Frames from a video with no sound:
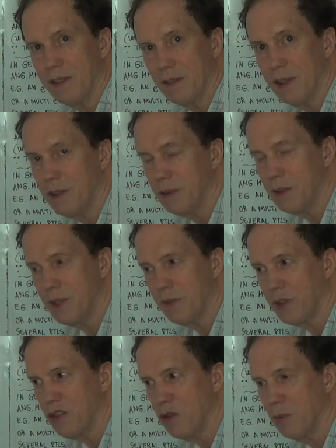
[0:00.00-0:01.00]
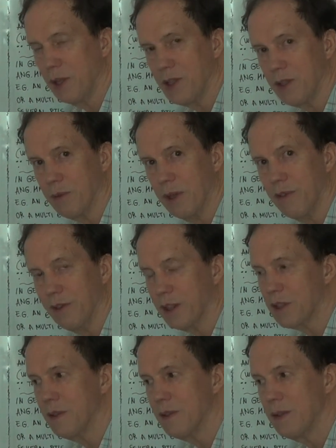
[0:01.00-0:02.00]
Right? You always have to normalize your wave
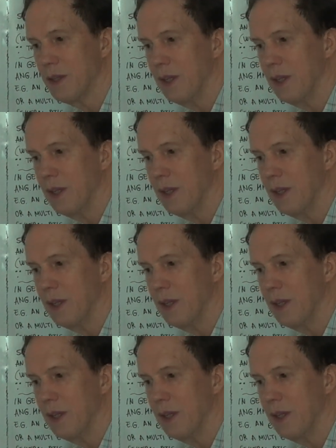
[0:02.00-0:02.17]
functions